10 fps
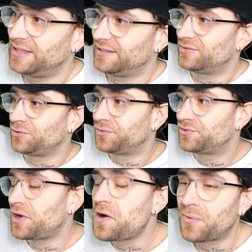sort of
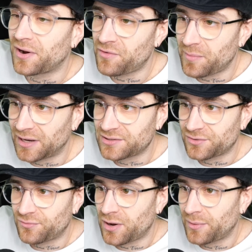sobering reminder
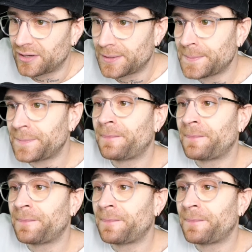of where we are.